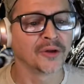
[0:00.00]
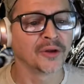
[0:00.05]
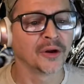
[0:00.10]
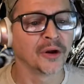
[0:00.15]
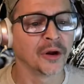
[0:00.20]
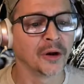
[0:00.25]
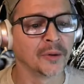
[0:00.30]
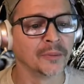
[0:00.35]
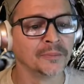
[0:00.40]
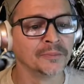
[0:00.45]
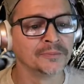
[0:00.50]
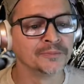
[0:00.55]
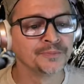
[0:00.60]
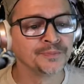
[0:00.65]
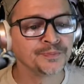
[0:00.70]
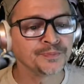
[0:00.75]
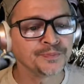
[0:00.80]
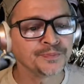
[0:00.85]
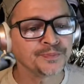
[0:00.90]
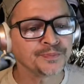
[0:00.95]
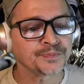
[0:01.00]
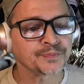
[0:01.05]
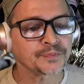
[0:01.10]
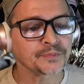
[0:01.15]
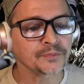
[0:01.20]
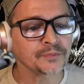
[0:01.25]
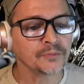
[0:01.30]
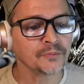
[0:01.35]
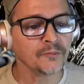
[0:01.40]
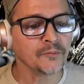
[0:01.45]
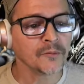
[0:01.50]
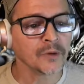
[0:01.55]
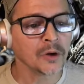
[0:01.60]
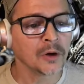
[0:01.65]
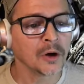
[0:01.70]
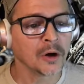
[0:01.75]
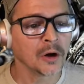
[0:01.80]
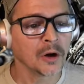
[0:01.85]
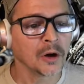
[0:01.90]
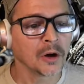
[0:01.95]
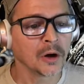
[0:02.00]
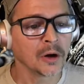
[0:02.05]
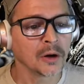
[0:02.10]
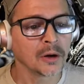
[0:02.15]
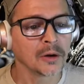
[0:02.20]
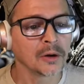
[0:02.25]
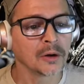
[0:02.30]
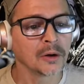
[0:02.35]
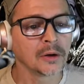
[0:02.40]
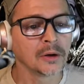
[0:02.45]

you know? Uh, ah.